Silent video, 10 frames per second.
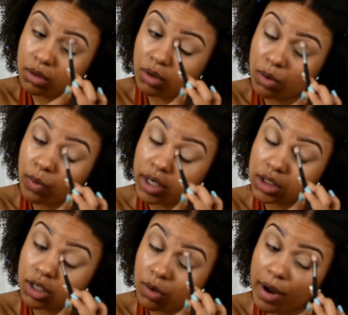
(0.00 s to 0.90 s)
doing
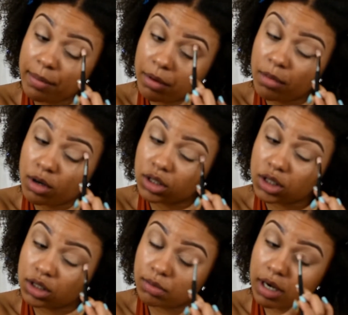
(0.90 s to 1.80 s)
windshield wiper
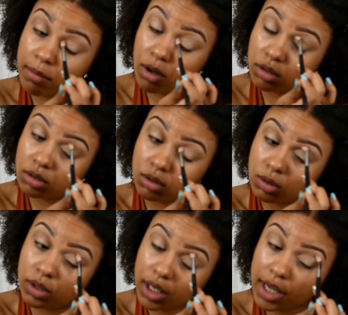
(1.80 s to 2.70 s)
motions, but I'm also
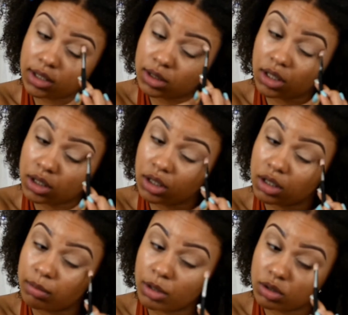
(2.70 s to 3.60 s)
doing like
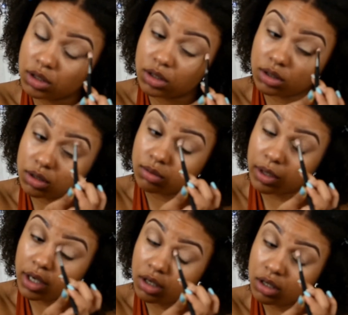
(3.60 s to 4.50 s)
circular motions as
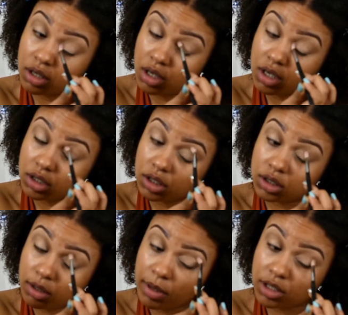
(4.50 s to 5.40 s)
well,
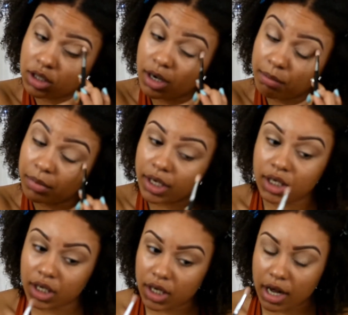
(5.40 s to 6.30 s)
just to make sure I'm
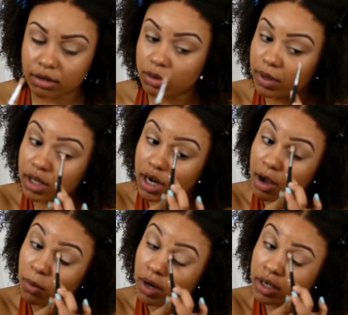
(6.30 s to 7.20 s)
blending it out the way that I
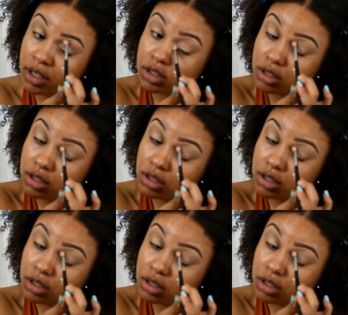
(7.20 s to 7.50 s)
want it.